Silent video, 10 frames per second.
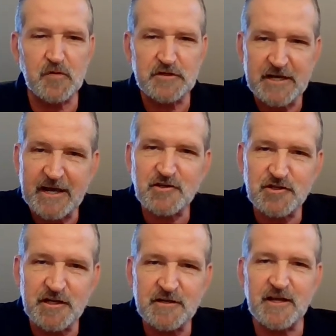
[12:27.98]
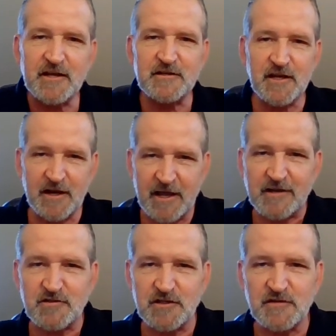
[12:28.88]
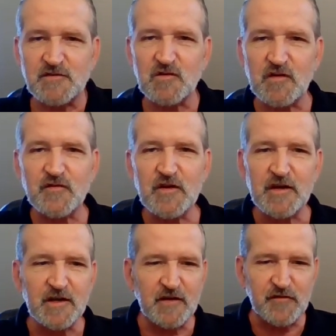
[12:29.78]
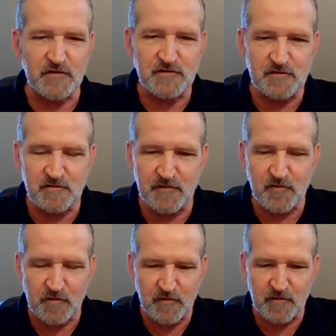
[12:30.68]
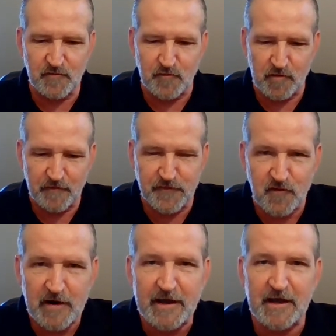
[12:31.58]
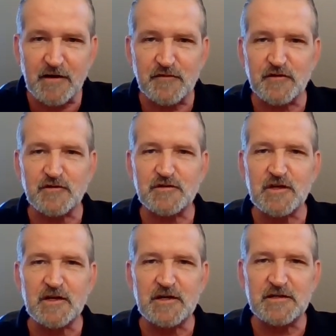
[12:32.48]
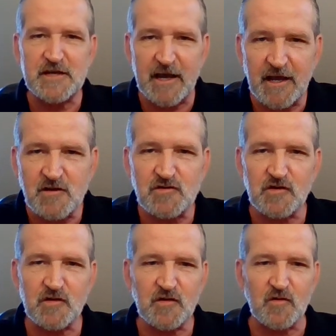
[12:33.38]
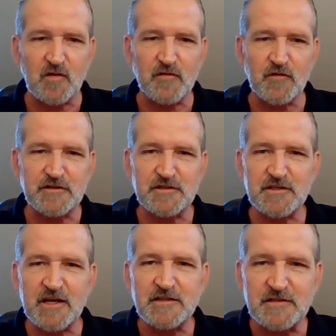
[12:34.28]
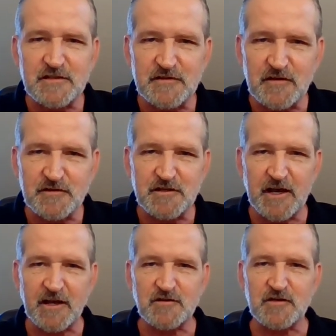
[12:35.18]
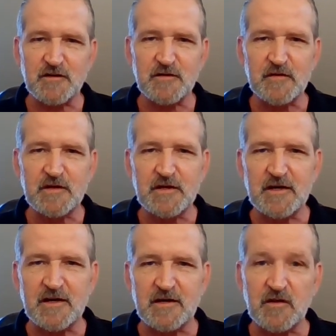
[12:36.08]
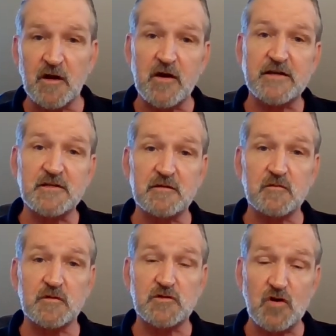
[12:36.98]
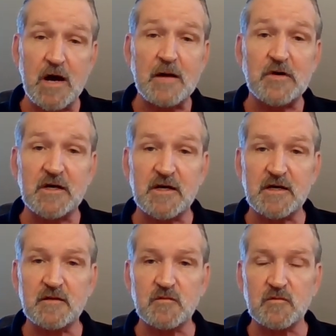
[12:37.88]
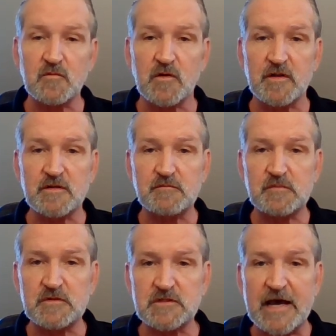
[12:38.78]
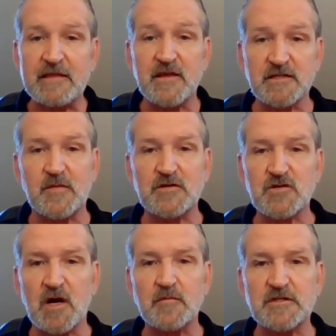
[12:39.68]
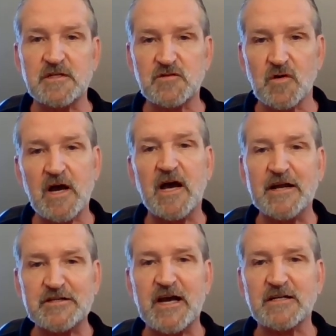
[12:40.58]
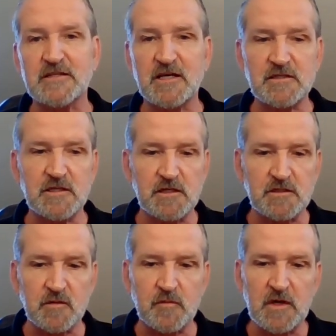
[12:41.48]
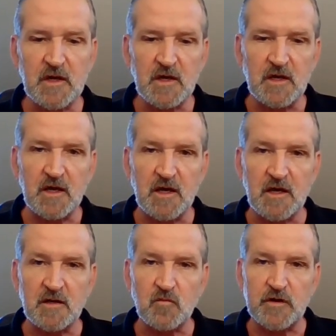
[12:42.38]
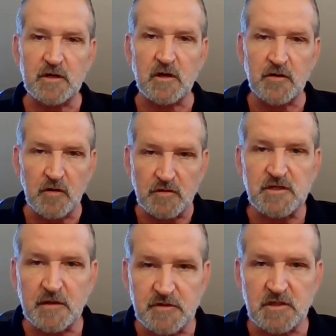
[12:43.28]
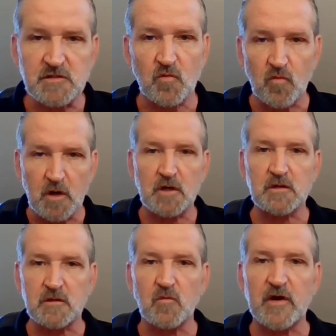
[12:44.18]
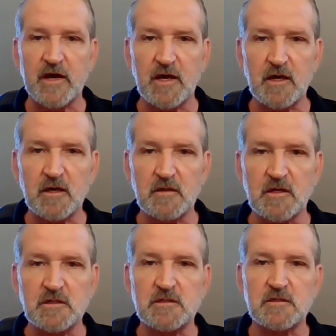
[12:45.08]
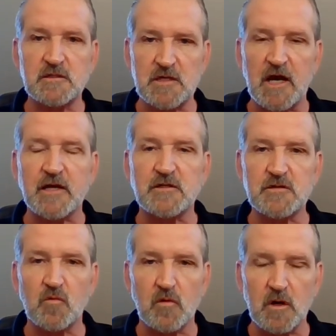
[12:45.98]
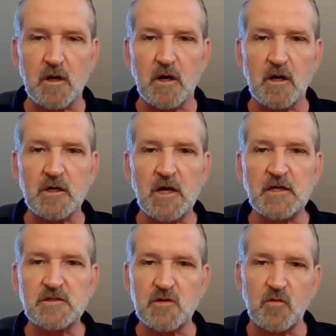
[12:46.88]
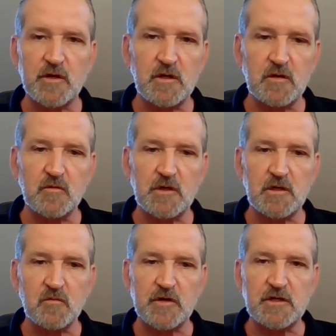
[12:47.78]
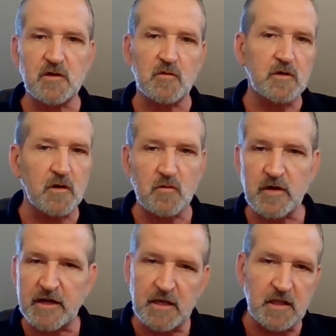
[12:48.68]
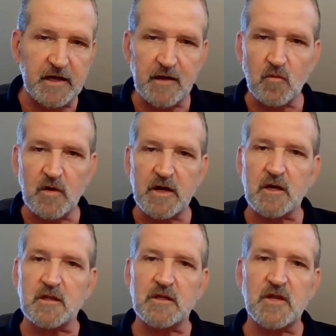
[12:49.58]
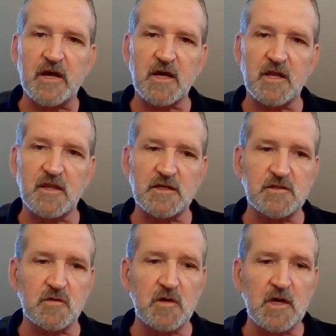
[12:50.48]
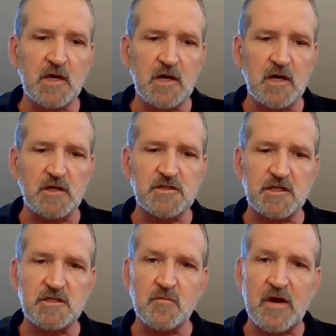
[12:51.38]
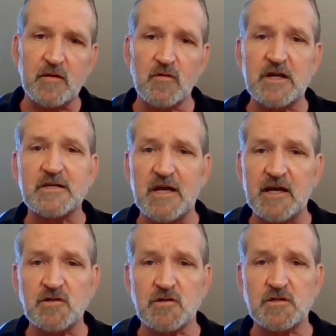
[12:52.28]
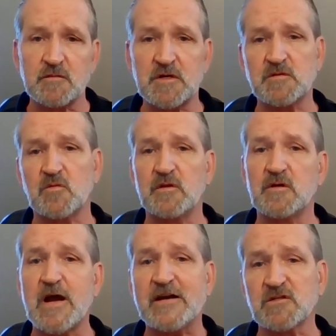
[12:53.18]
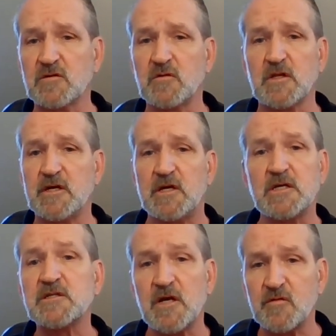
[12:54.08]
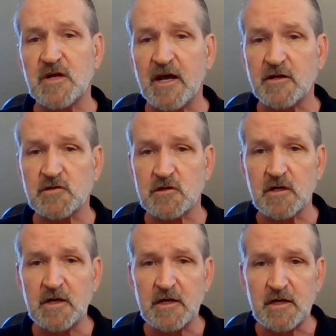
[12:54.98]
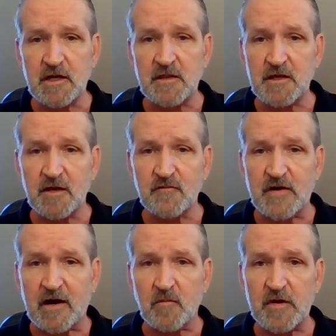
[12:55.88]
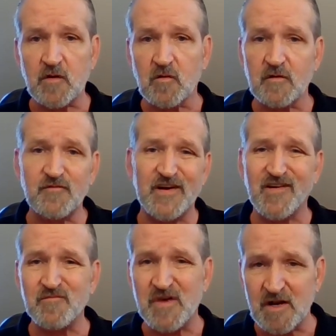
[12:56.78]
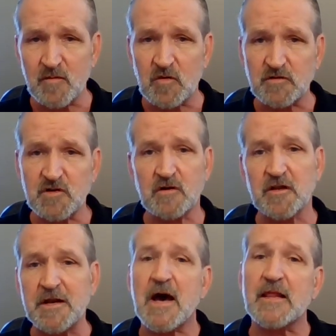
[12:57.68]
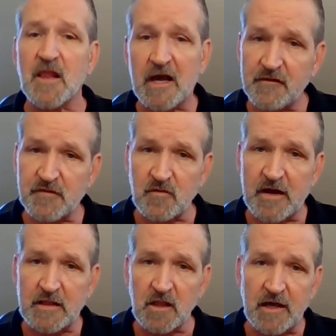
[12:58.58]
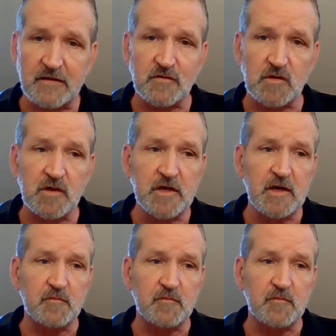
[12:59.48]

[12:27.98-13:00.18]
protection and connection. So if we're afraid, if there's danger, or if we sense that there's danger, as with trauma, one of the sad things about trauma is it sort of hijacks that system, and our neuroception doesn't work the way that it's designed to work. So we don't co-regulate well and that kind of thing. So our system might read danger sometimes where there actually really is no danger in the environment, or very minimal, certainly not life threat level,